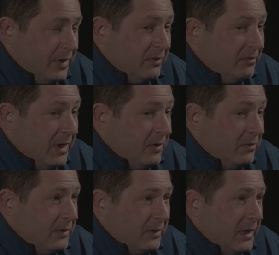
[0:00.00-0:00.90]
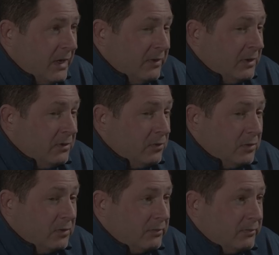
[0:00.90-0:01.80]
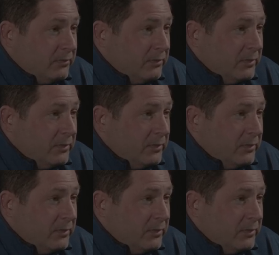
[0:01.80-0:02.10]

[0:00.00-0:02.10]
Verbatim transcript: is better than a lot of the indoor.